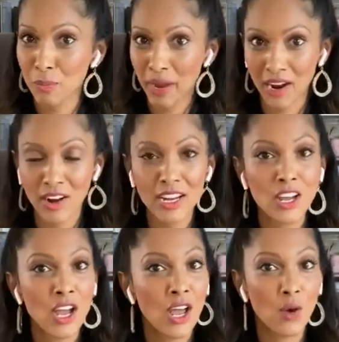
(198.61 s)
If you're a
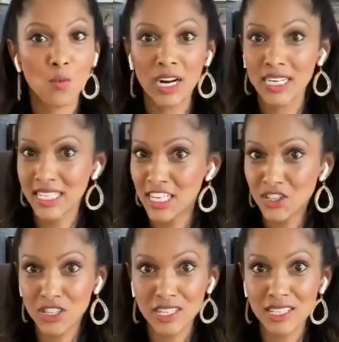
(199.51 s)
parent and want to
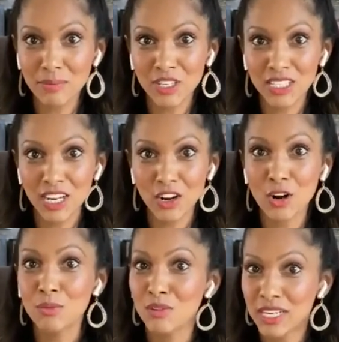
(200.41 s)
teach this subject
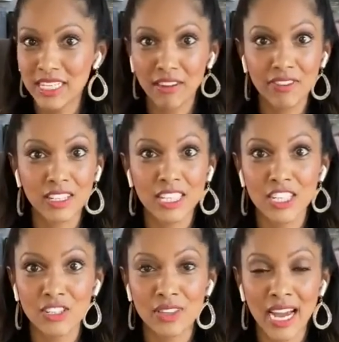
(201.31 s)
at home, you can
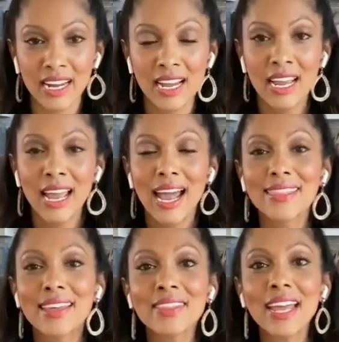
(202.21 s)
definitely do that.
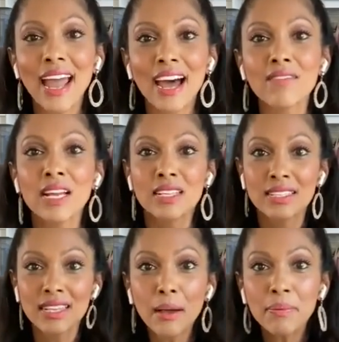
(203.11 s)
And then they have
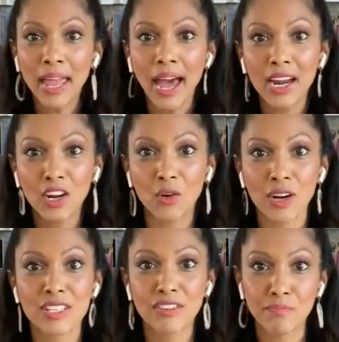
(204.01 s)

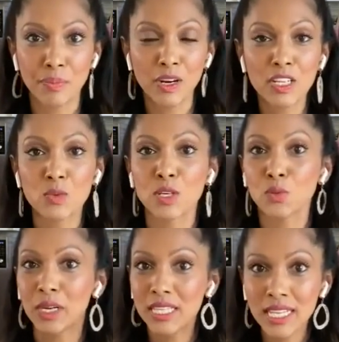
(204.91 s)
subcategories of books,
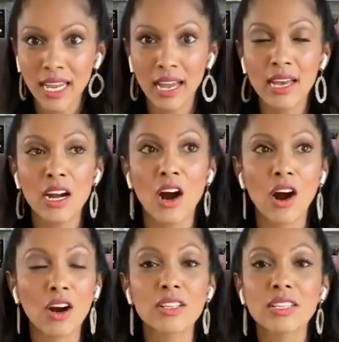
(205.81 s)
which once again
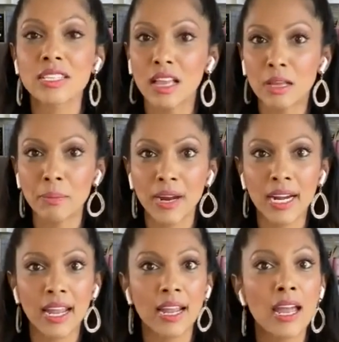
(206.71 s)
are
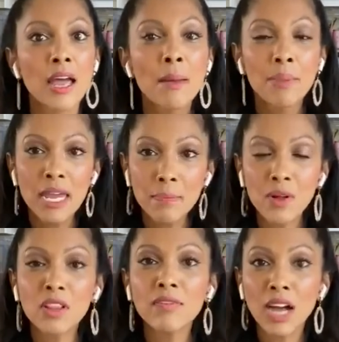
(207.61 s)
celebrating
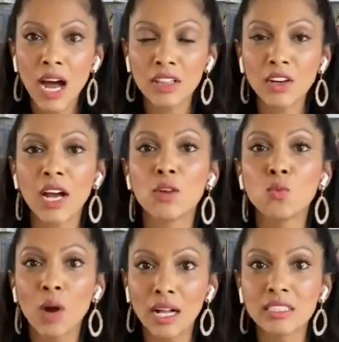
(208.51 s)
people of color
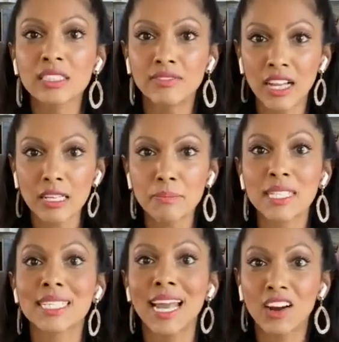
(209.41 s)
and
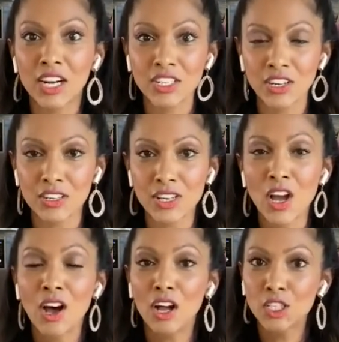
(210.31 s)
well-developed characters,
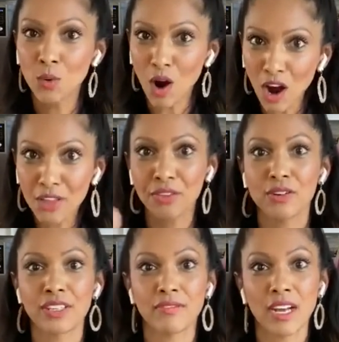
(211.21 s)
also
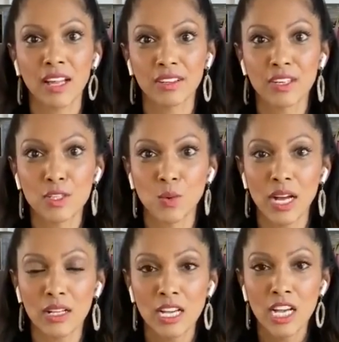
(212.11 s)
authors of color as
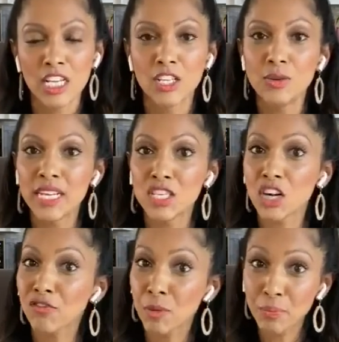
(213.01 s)
well. So you can
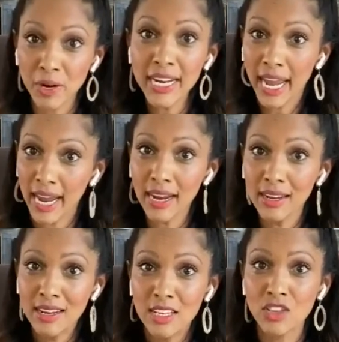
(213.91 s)
start from
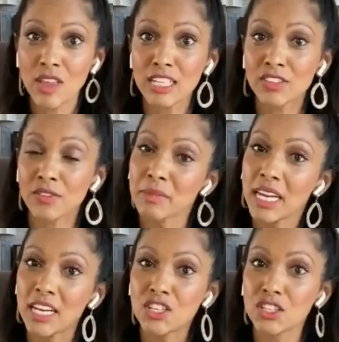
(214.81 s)
pre-K, so that's from
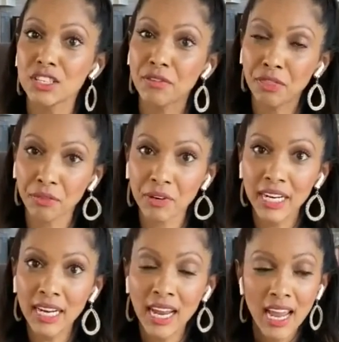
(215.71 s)
the ages of
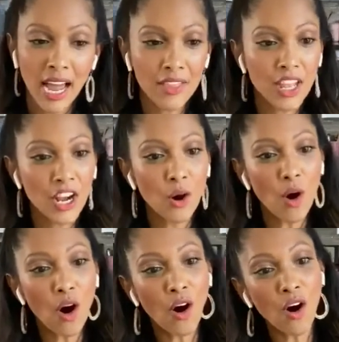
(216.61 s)
3, and they
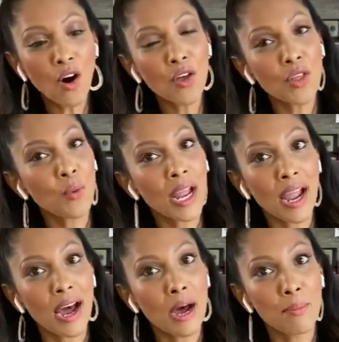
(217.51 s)
go all the
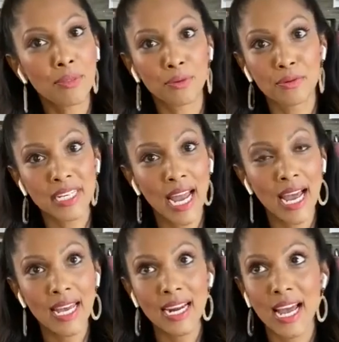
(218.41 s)
way up through
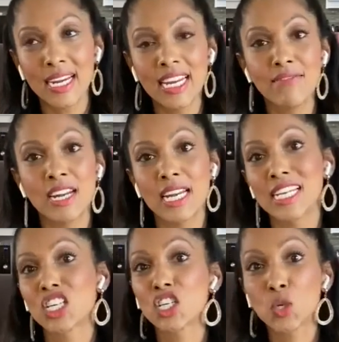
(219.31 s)
10 and even
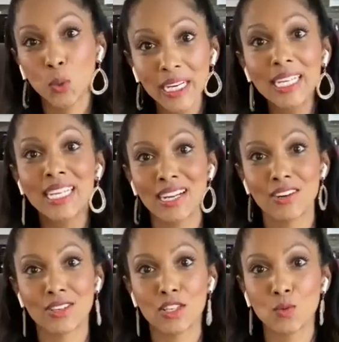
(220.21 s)
into tween
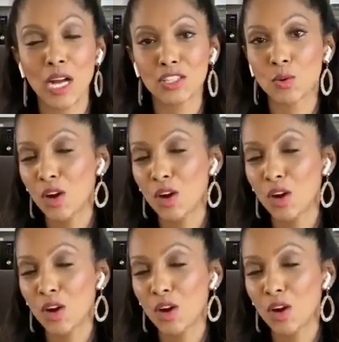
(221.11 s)
years as well.